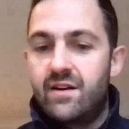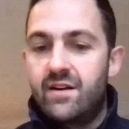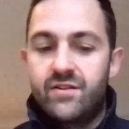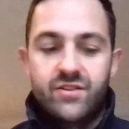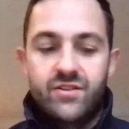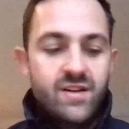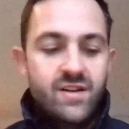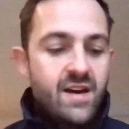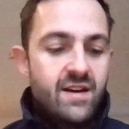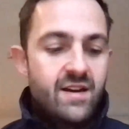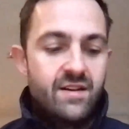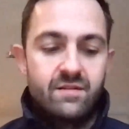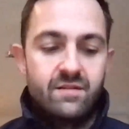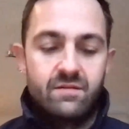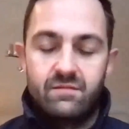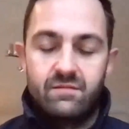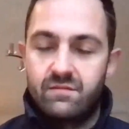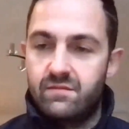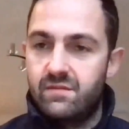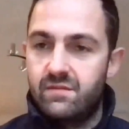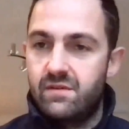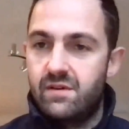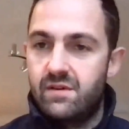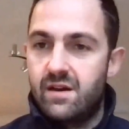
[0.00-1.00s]
lunch. I had
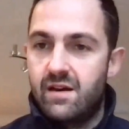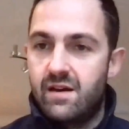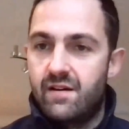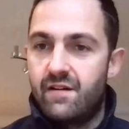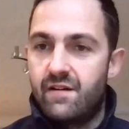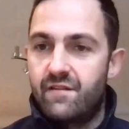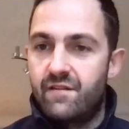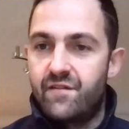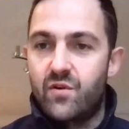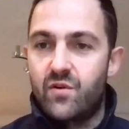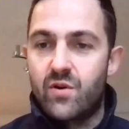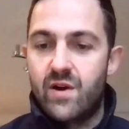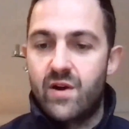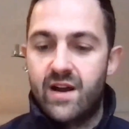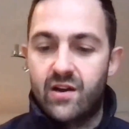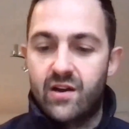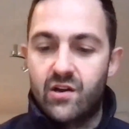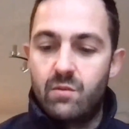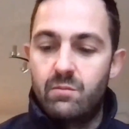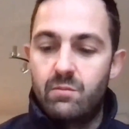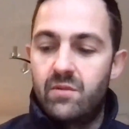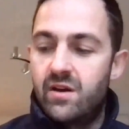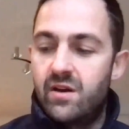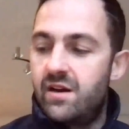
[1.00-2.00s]
a
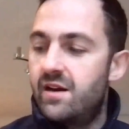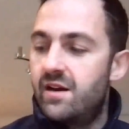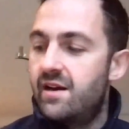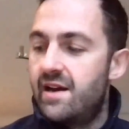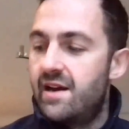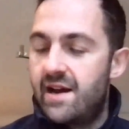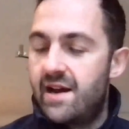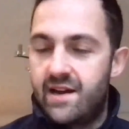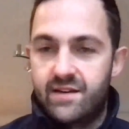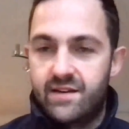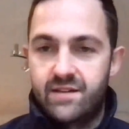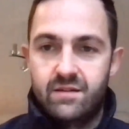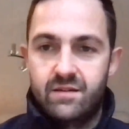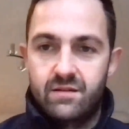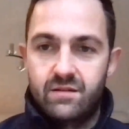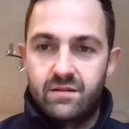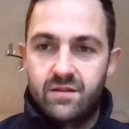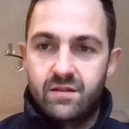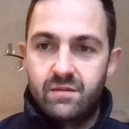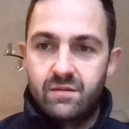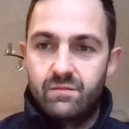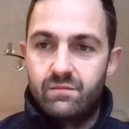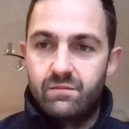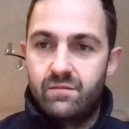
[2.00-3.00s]
4-egg omelette. I had
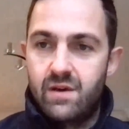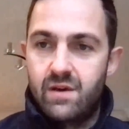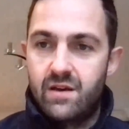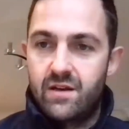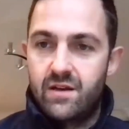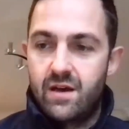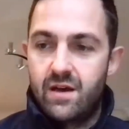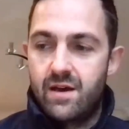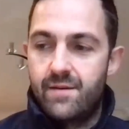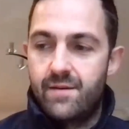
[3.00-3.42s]
some